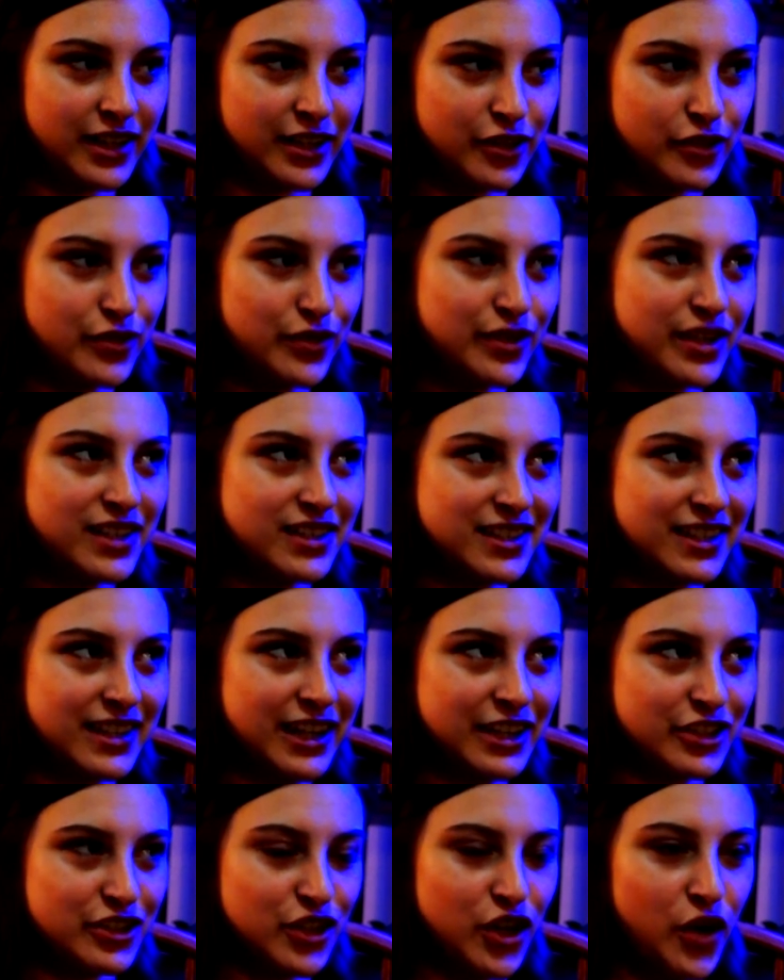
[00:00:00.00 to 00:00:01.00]
those are things that
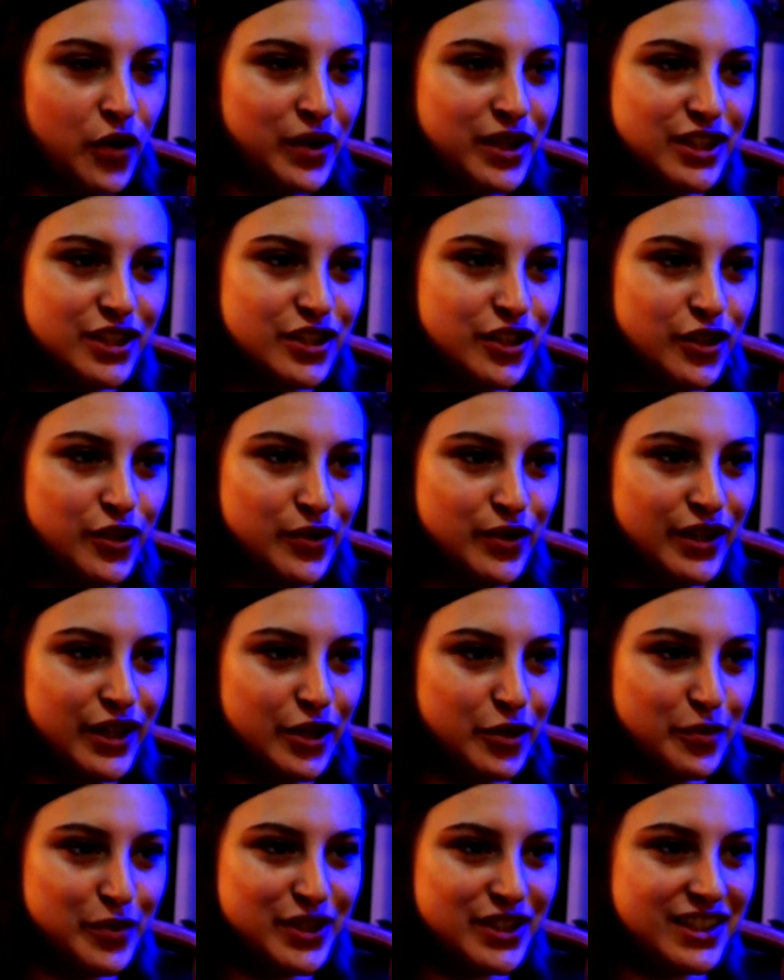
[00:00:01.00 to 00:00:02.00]
I just always do and that
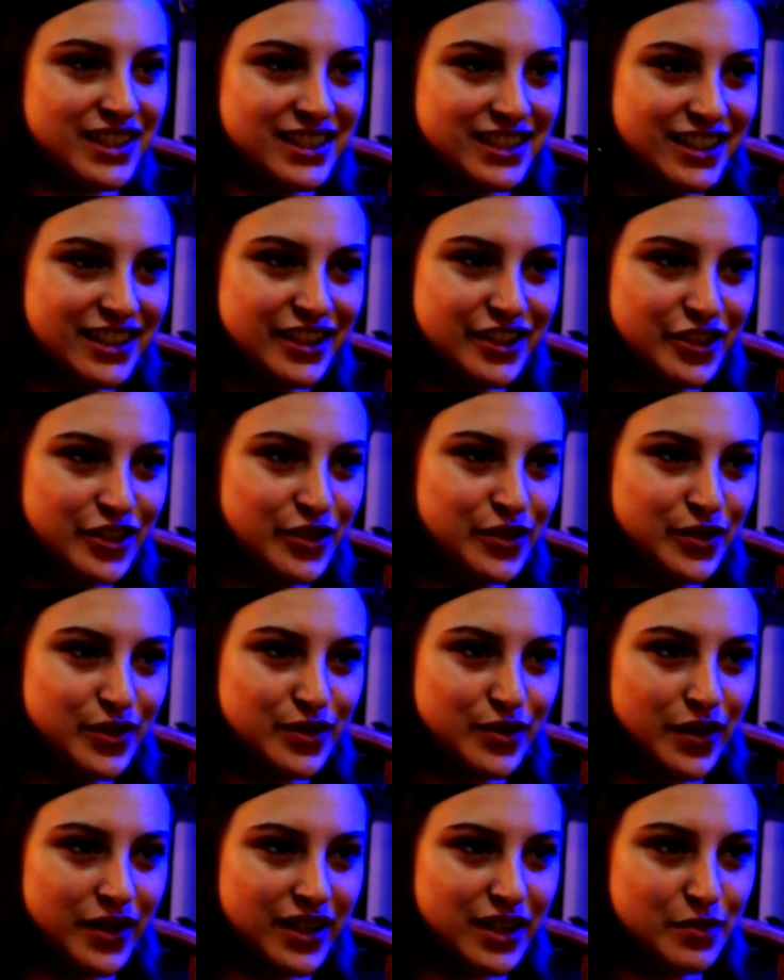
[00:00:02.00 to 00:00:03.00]
are pretty easy to do,
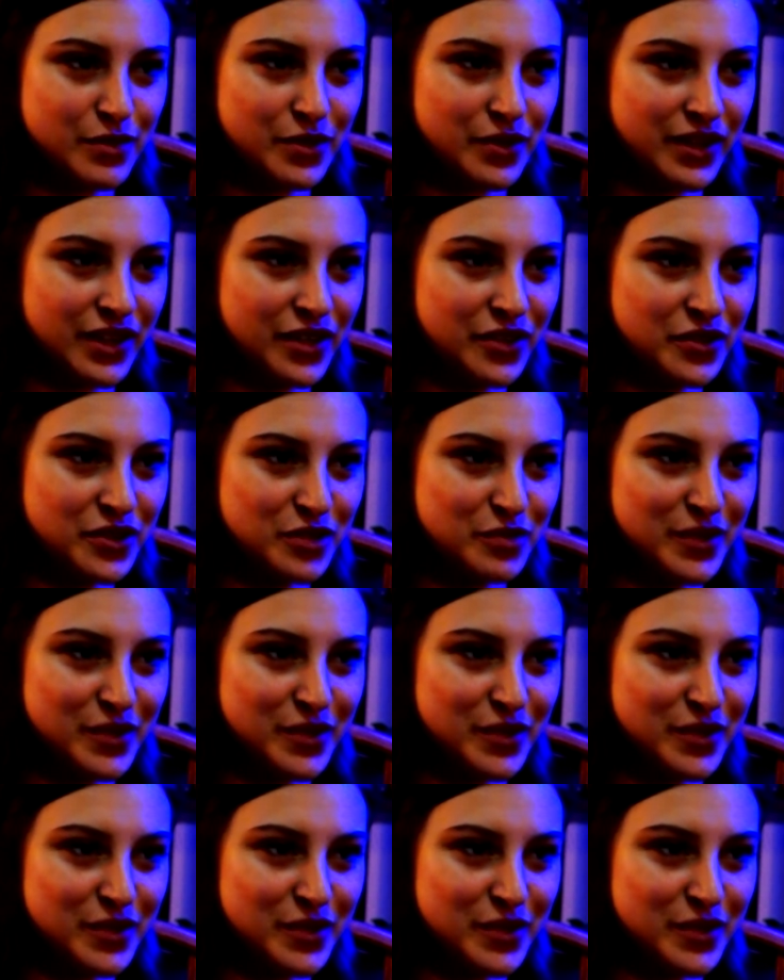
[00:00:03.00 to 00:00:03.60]
so I'll keep doing those.